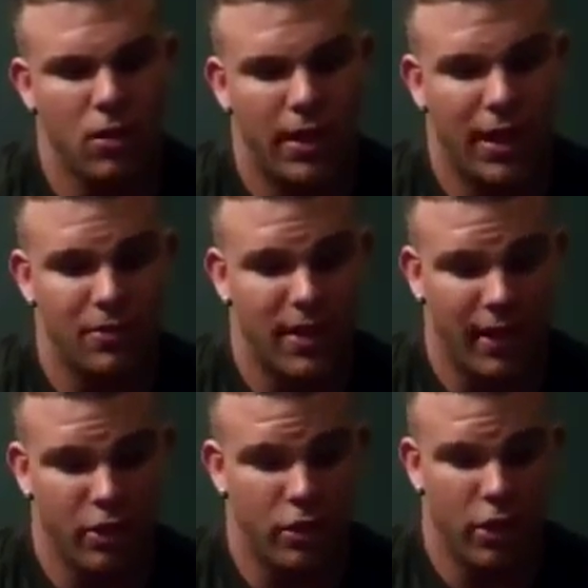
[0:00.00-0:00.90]
I was
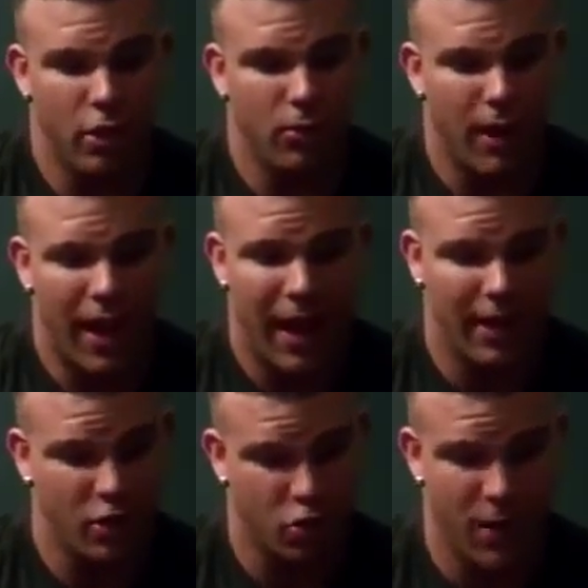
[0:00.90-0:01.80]
taking, I
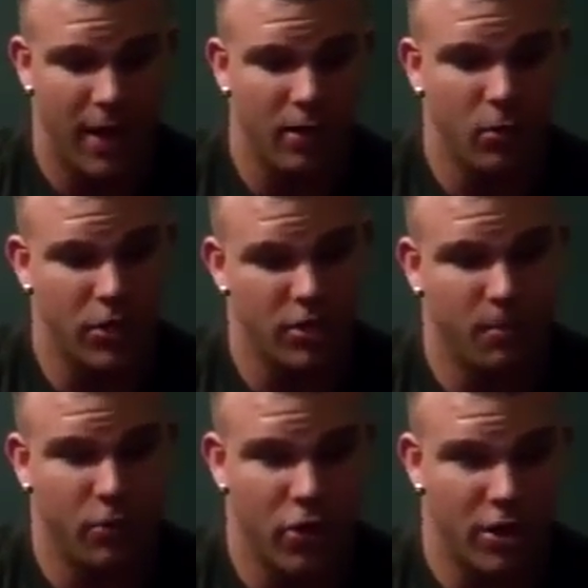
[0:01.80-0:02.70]
added Tren, which is a
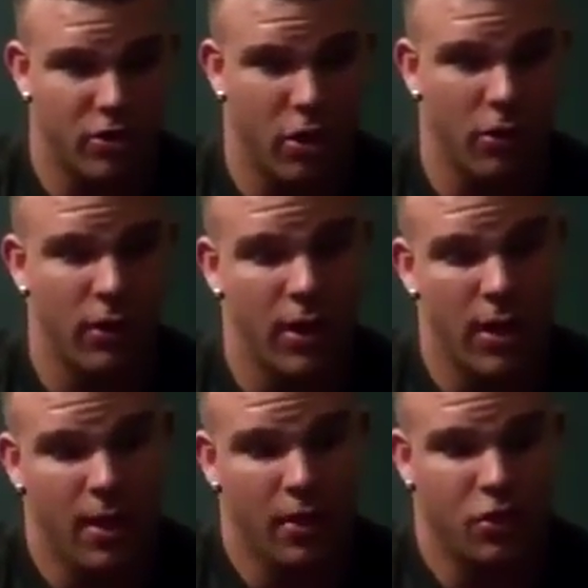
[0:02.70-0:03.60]
progesterone.
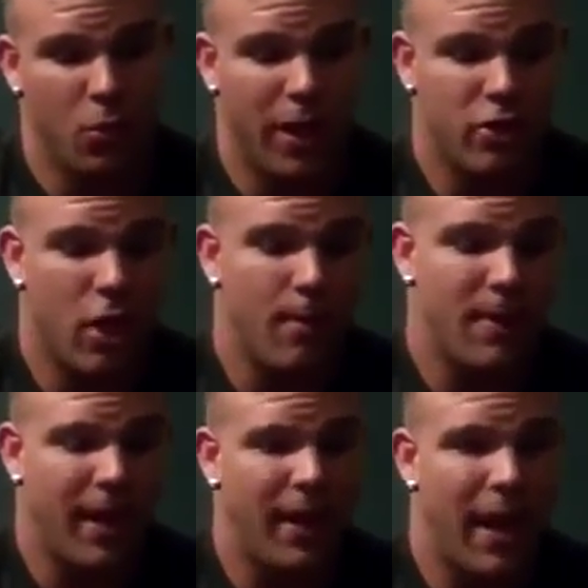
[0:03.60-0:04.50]
So when I dropped
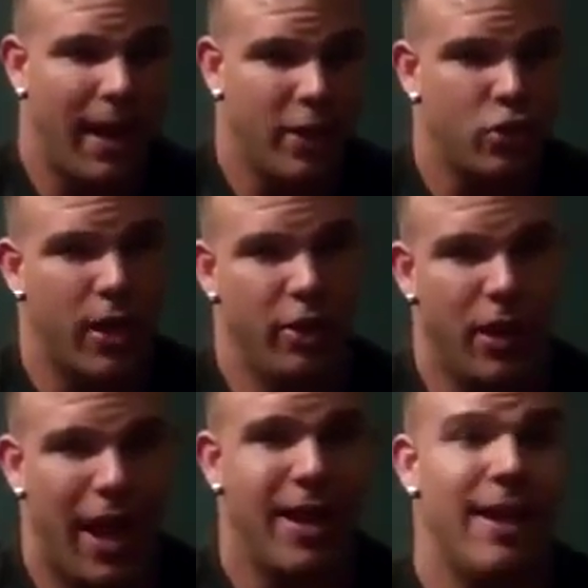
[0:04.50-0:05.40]
DECA, I added Tren.
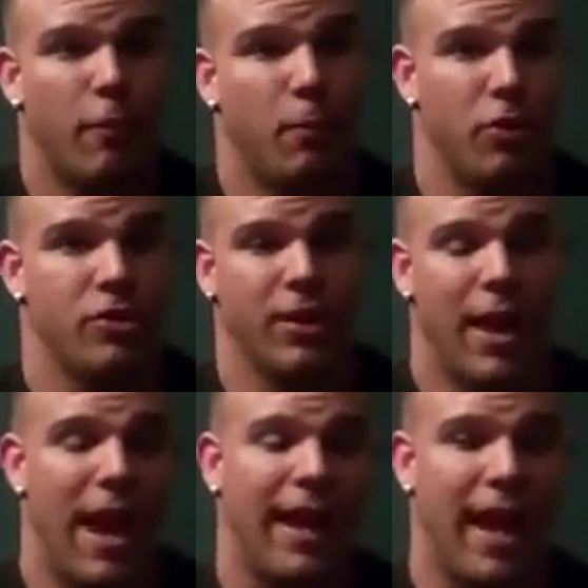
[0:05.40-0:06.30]

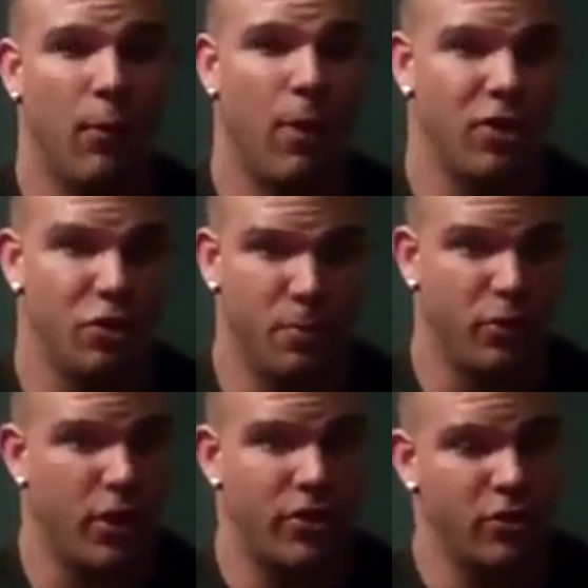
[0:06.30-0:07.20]
I can't run 2
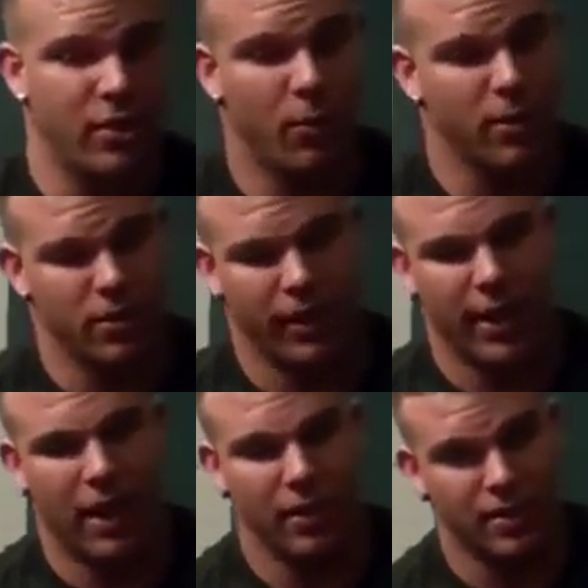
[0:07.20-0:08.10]
progesterones at once. I'll
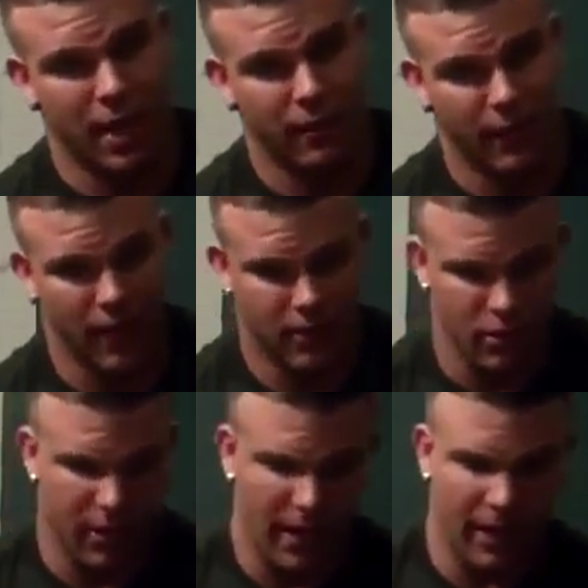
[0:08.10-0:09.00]
get hella side effects,
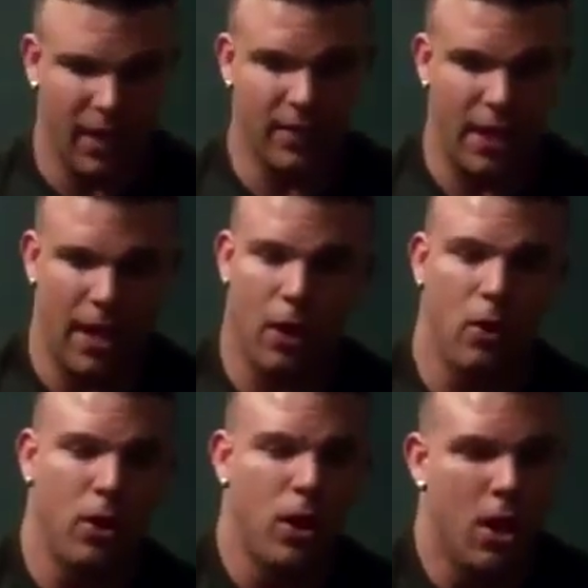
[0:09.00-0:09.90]
so I got to cut that out.